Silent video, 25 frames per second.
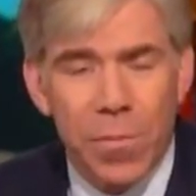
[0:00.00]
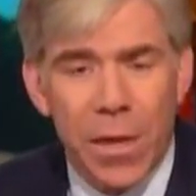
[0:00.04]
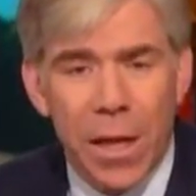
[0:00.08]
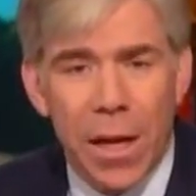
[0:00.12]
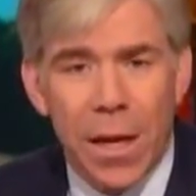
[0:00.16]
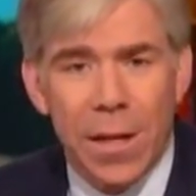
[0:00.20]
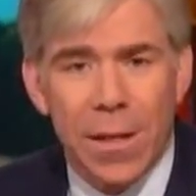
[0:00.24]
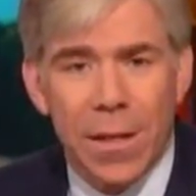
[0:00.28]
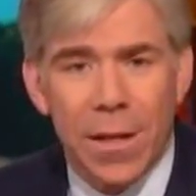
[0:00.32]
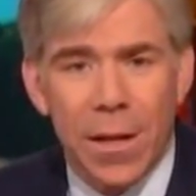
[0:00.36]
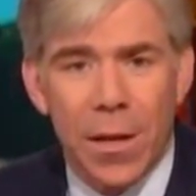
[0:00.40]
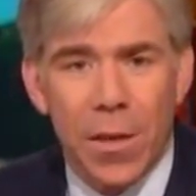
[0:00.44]

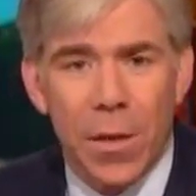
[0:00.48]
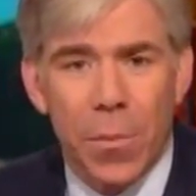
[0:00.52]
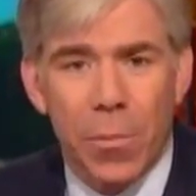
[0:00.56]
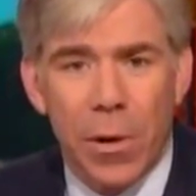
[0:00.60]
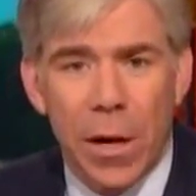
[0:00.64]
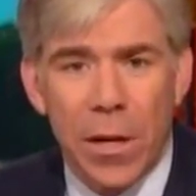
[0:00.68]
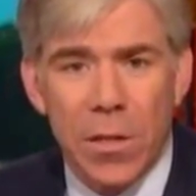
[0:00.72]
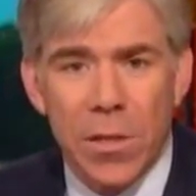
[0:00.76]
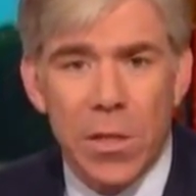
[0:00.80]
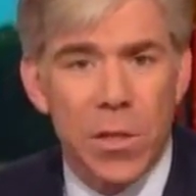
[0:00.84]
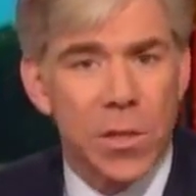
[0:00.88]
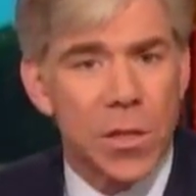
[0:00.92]
that the
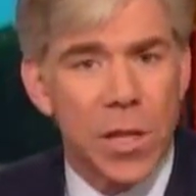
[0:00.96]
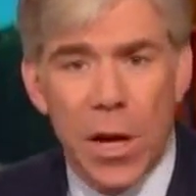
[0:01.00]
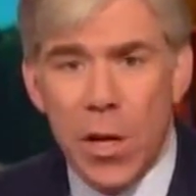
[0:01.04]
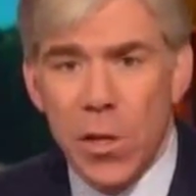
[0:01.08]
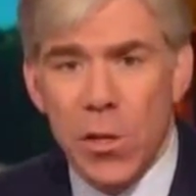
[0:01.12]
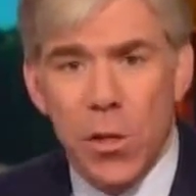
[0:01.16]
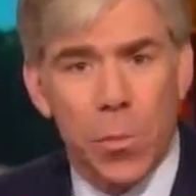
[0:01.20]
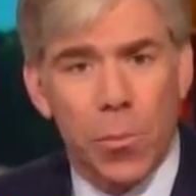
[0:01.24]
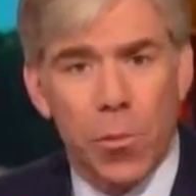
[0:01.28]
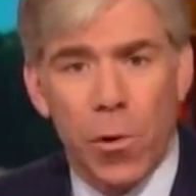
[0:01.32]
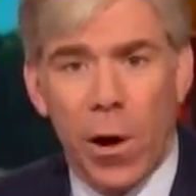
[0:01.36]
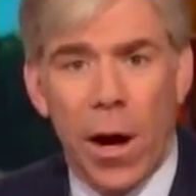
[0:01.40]
president said
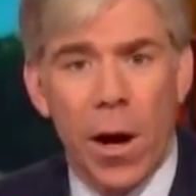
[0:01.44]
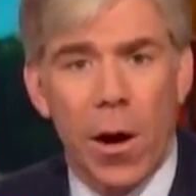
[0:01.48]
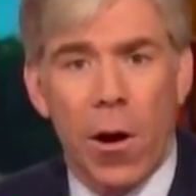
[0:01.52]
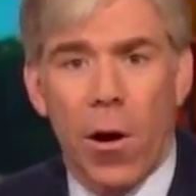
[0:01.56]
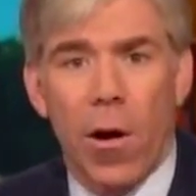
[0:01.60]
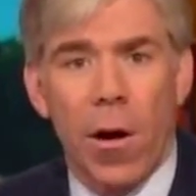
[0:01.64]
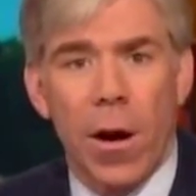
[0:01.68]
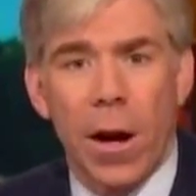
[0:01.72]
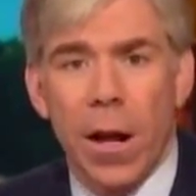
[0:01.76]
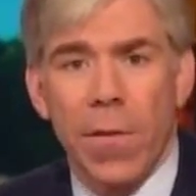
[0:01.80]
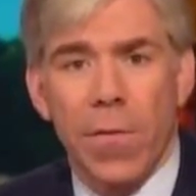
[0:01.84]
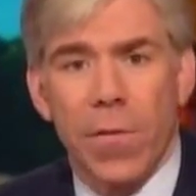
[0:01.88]
is a
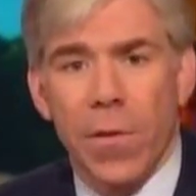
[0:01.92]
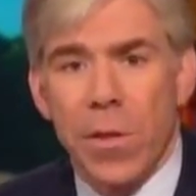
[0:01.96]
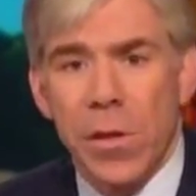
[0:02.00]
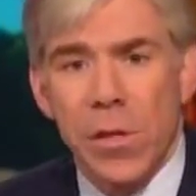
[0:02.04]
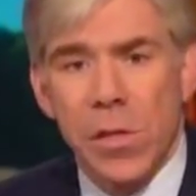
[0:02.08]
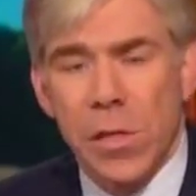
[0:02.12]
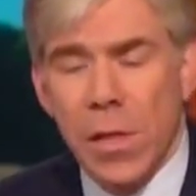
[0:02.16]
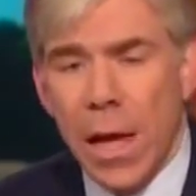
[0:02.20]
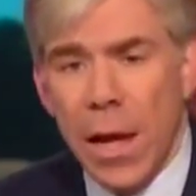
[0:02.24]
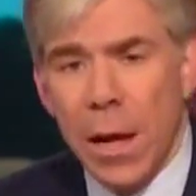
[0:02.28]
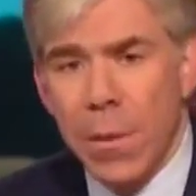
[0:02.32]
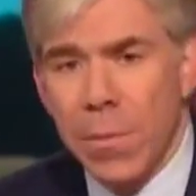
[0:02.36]
priority for
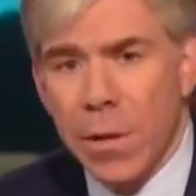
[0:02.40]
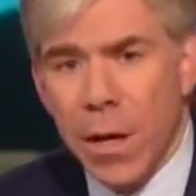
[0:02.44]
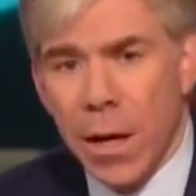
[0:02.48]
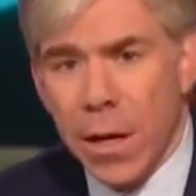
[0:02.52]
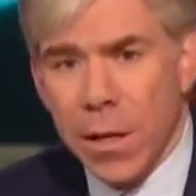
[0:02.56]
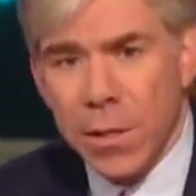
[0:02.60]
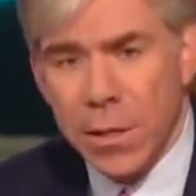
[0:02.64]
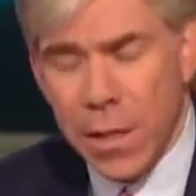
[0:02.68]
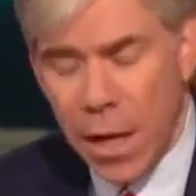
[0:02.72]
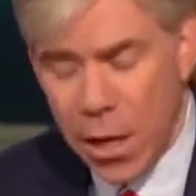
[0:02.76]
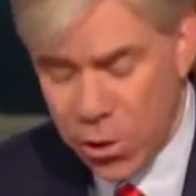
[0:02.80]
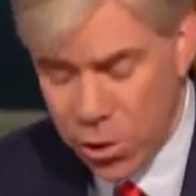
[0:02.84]
this lame
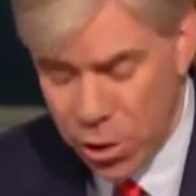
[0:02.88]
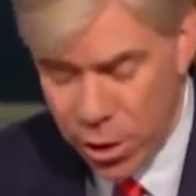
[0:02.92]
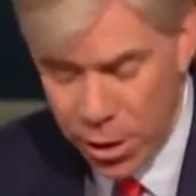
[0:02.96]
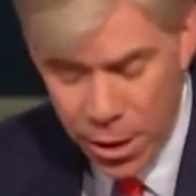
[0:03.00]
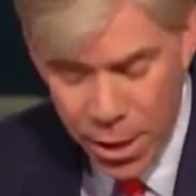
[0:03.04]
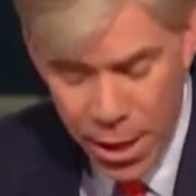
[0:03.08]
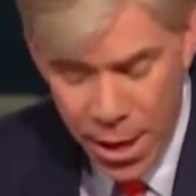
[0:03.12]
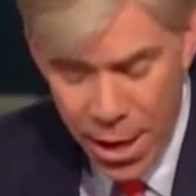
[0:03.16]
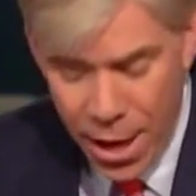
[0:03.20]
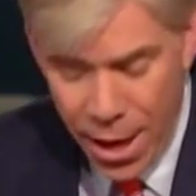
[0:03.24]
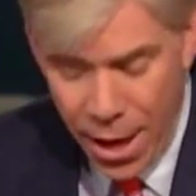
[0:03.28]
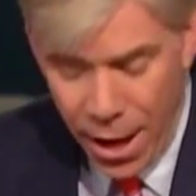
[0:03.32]
duck session.
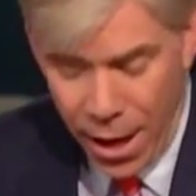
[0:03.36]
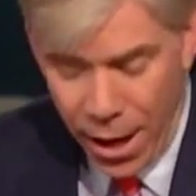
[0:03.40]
